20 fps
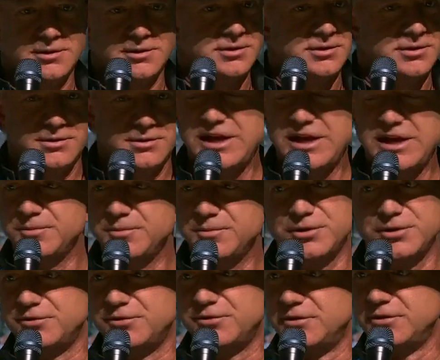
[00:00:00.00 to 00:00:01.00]
Not the
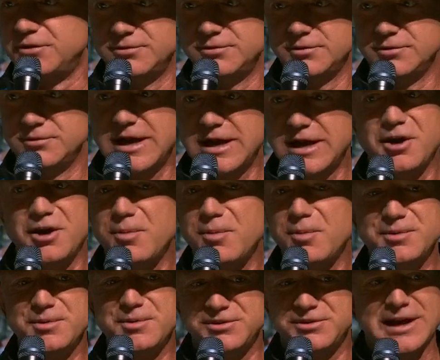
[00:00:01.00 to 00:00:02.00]
person. Ad hominem
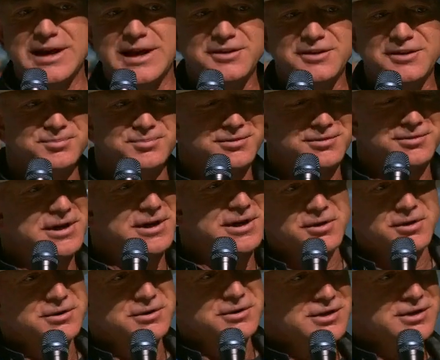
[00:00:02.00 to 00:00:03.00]
attacks have been around a long
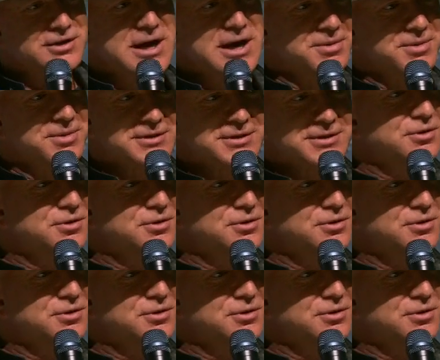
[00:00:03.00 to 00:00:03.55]
time, but they don't